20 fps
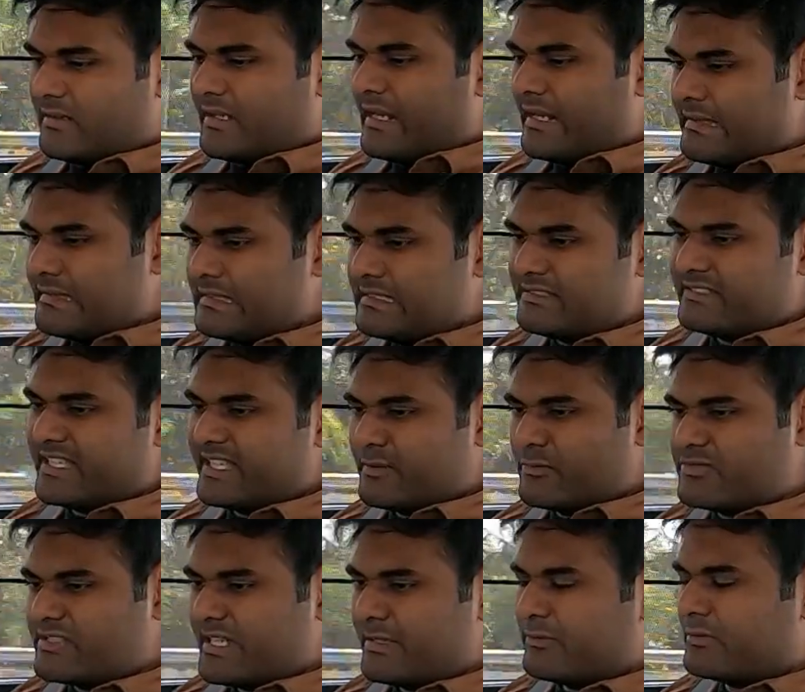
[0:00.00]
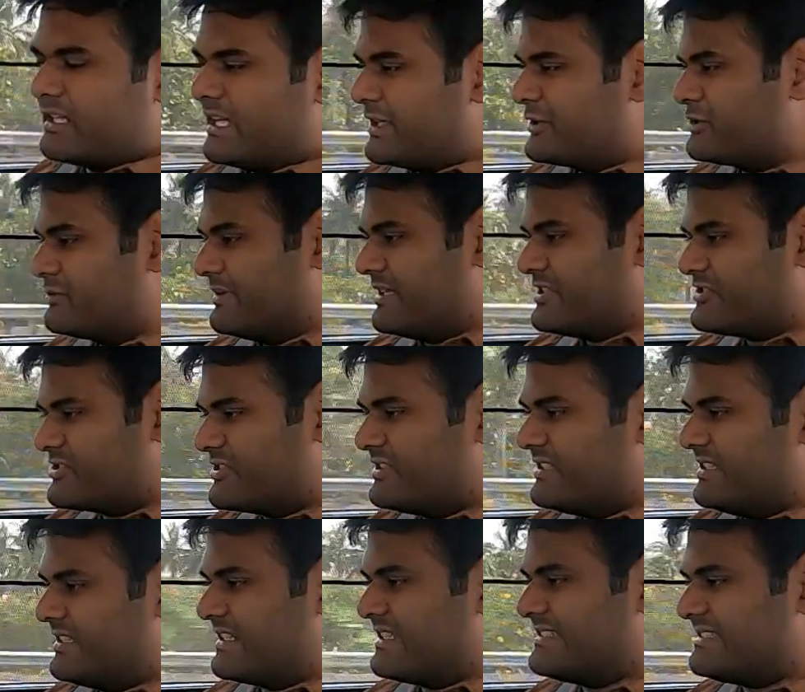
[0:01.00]
Another thing which I would like to mention
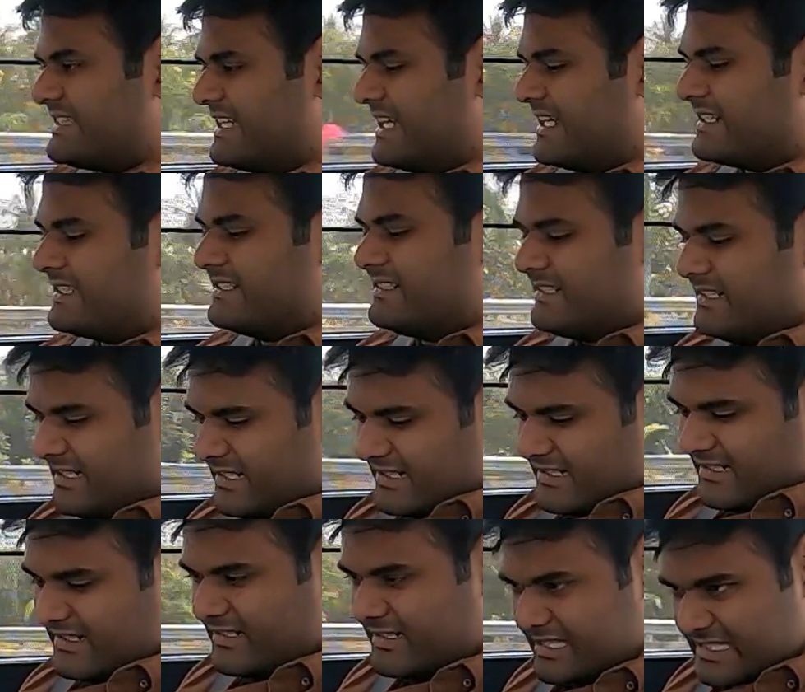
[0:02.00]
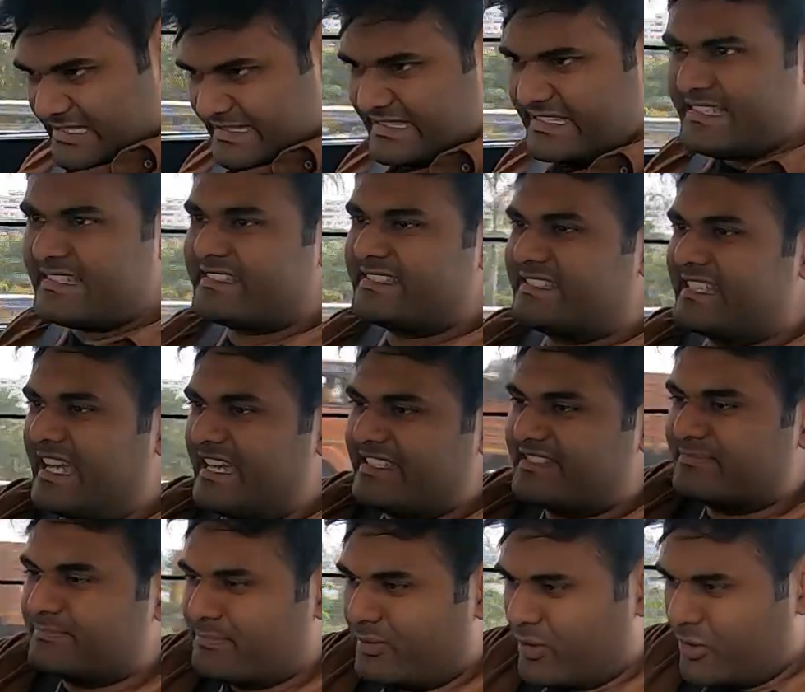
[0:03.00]
here is that this size
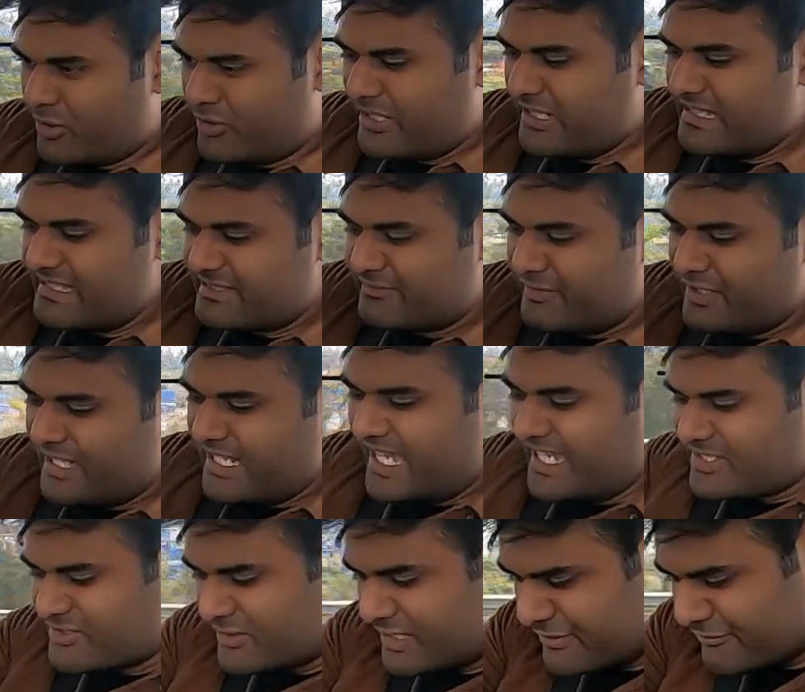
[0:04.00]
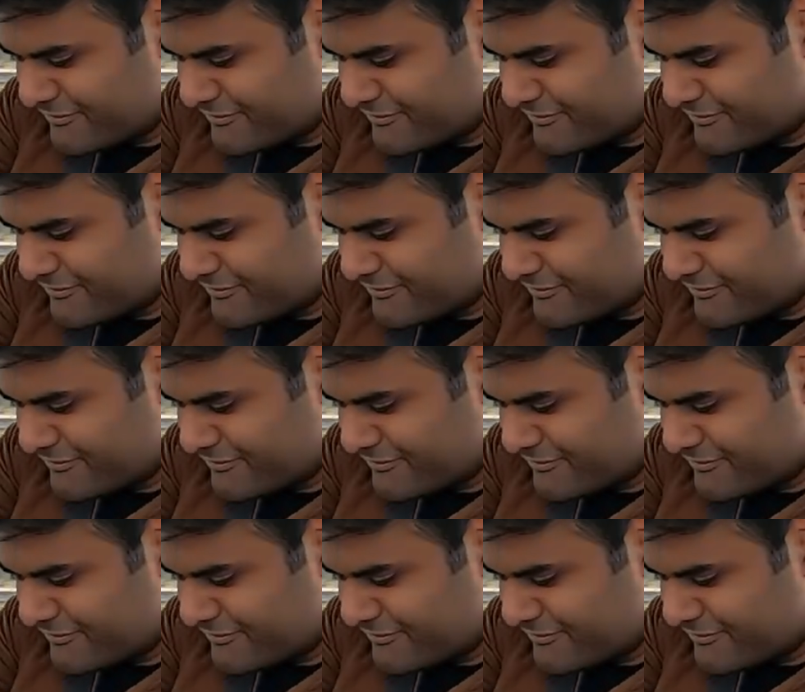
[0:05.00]
bottles will actually